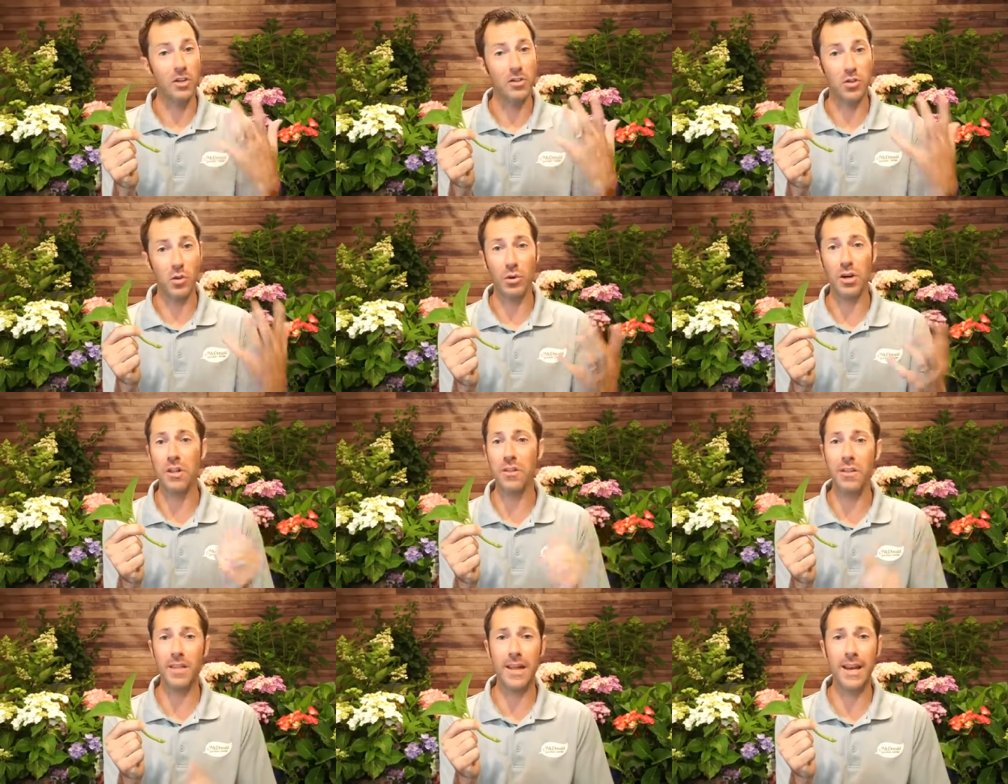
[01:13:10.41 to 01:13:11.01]
So
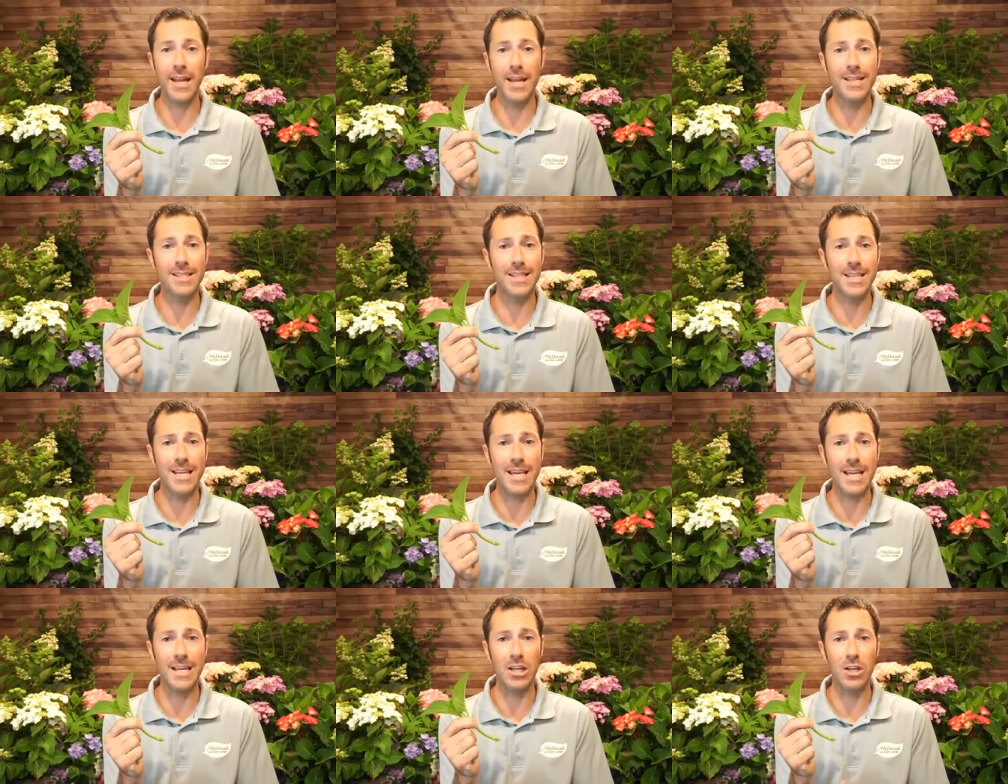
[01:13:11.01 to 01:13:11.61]
anything that ends
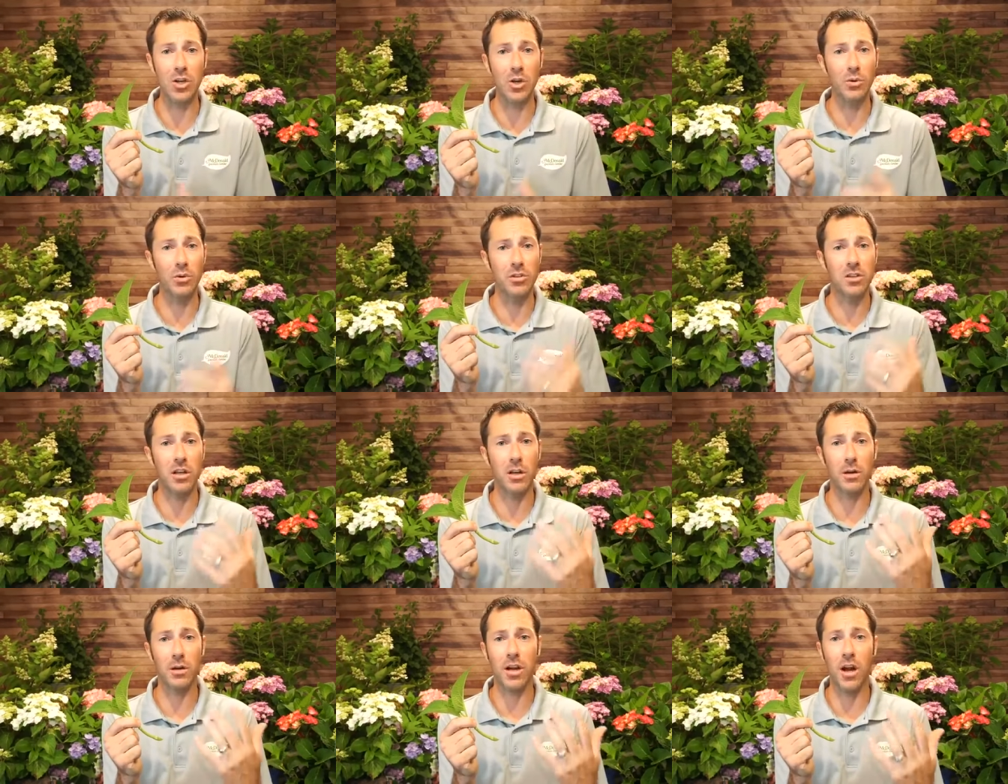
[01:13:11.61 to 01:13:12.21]
in EDU is
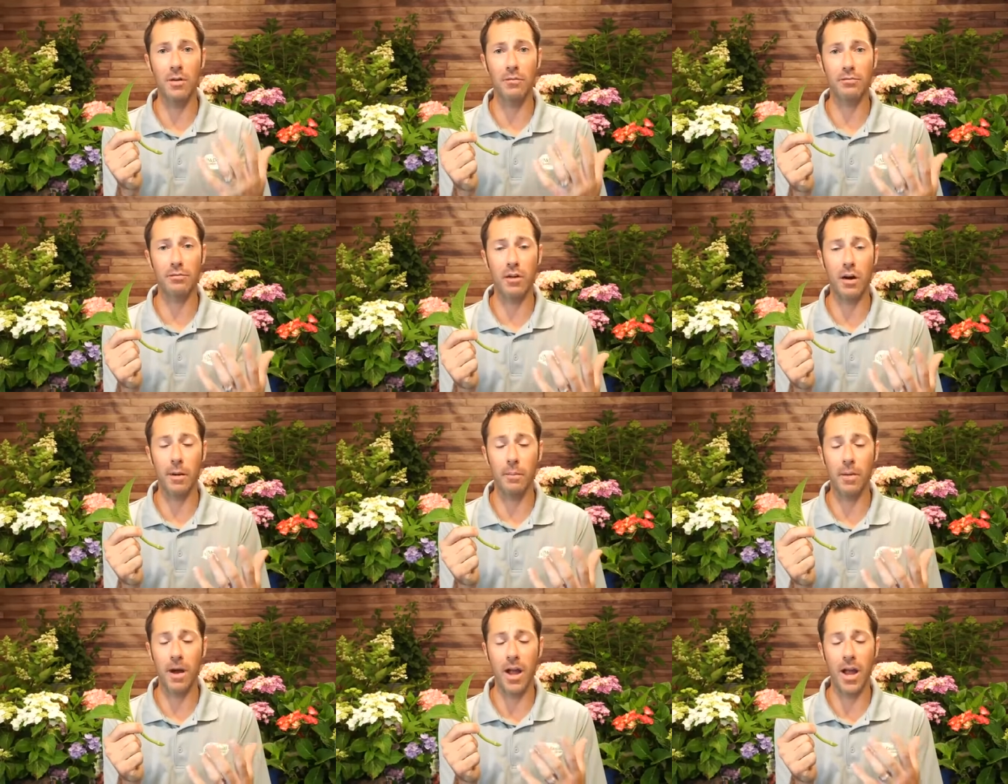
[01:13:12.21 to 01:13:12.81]
going to come
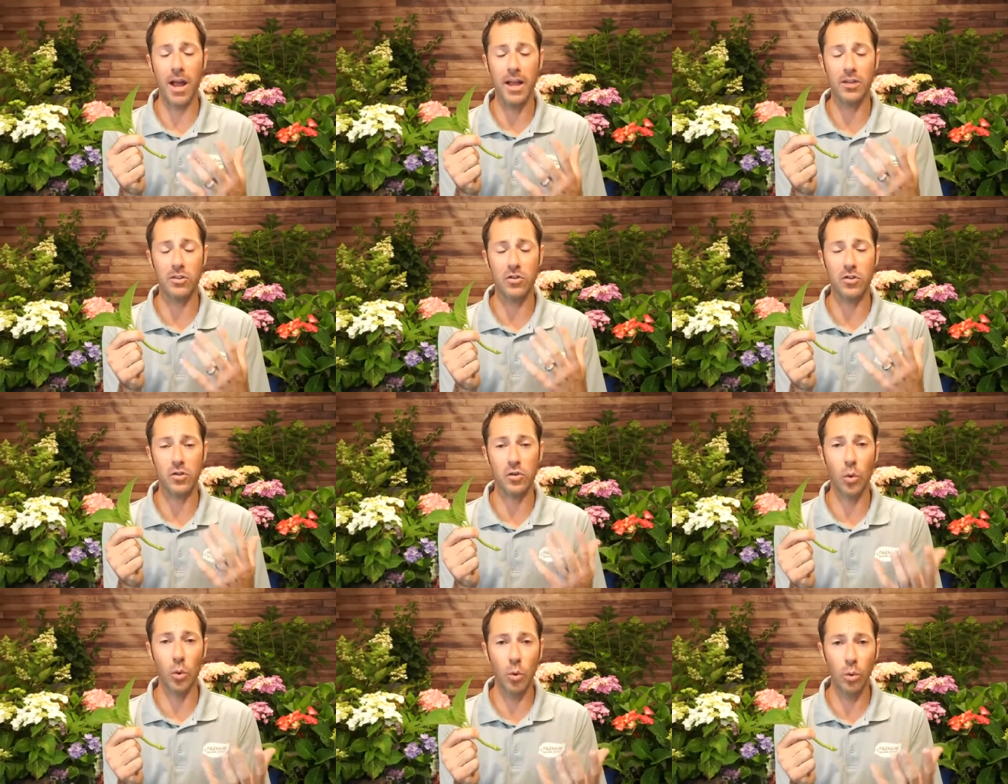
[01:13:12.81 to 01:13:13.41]
from a
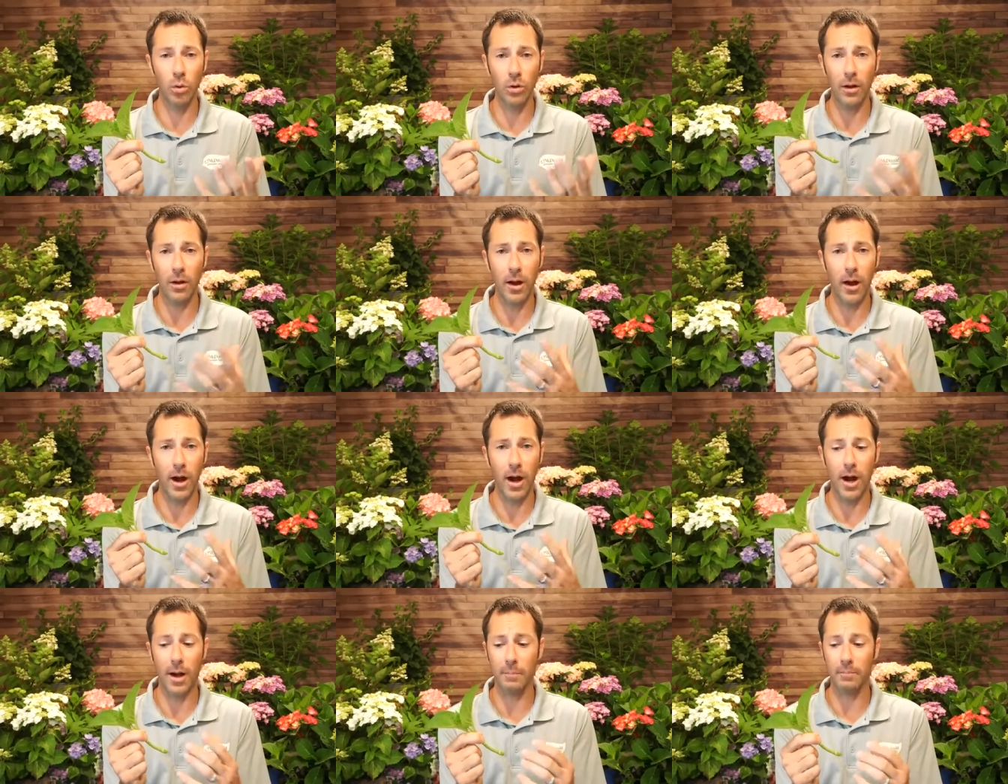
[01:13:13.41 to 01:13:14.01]
school,
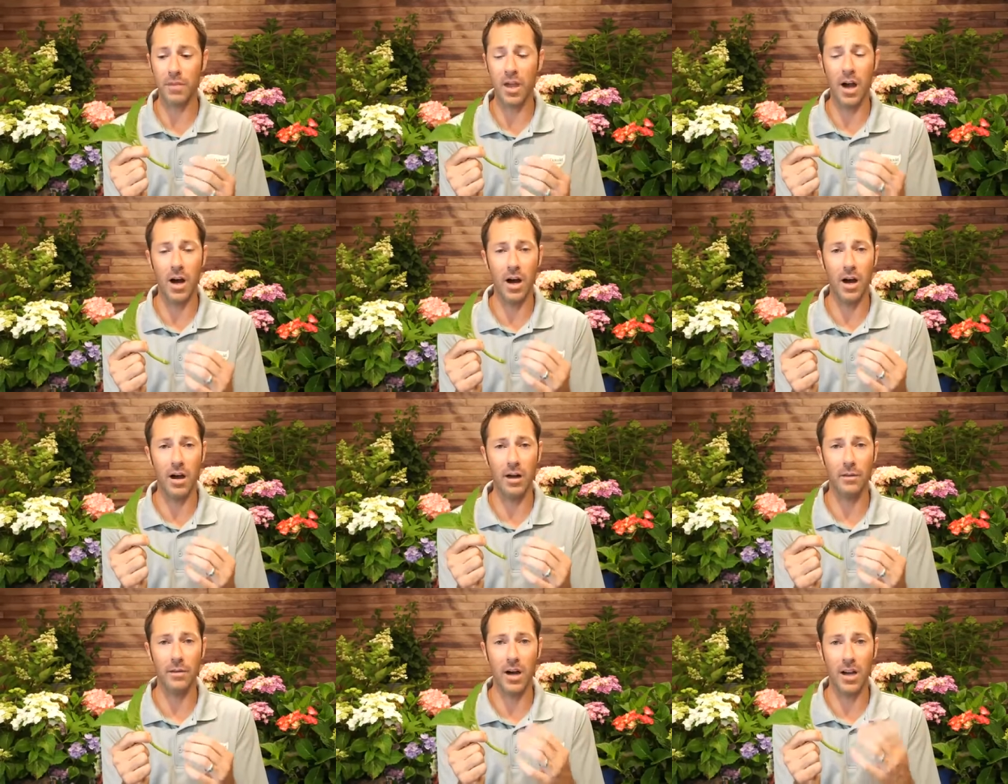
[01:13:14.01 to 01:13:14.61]
um,
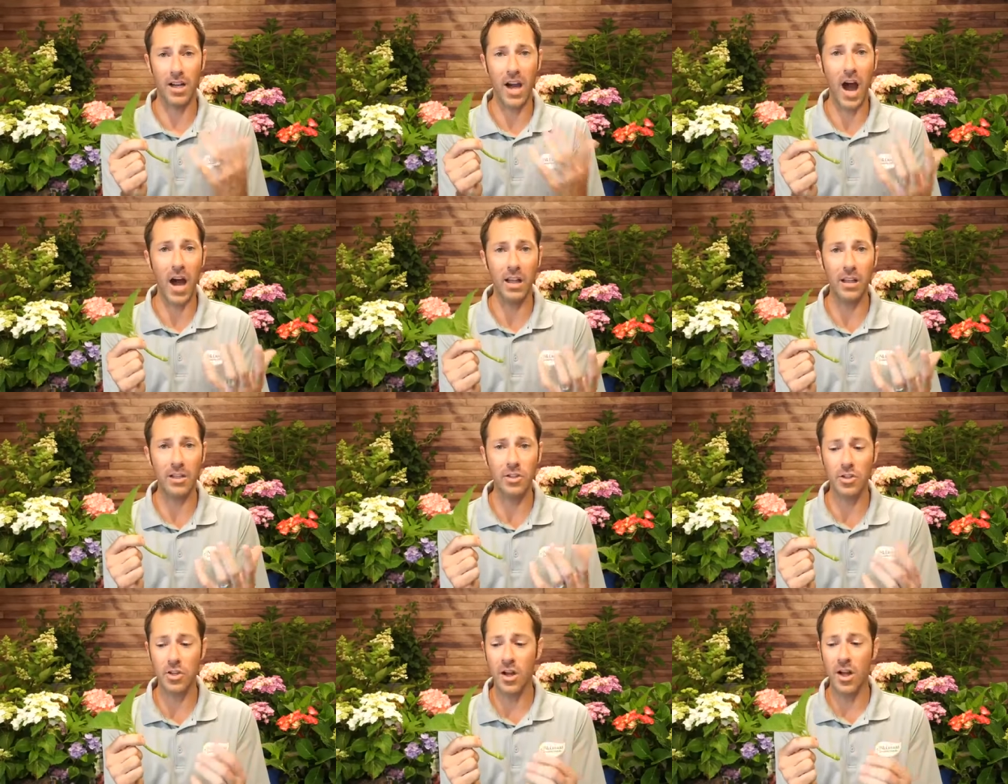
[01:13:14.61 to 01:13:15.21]
uh, a
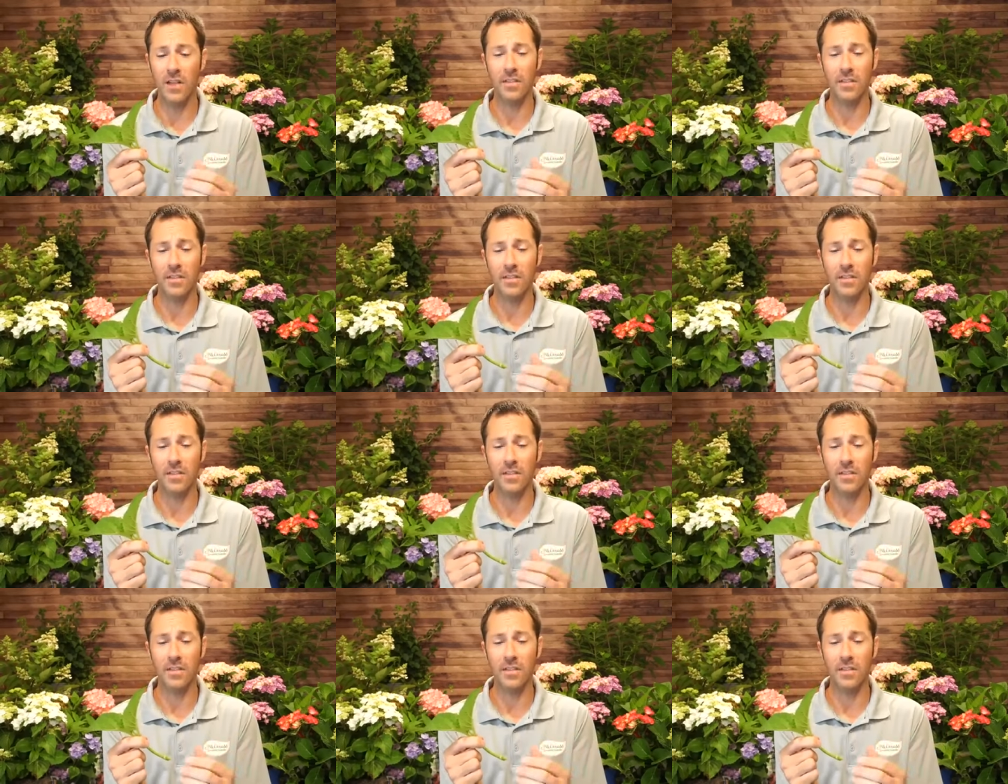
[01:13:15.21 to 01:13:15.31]
college,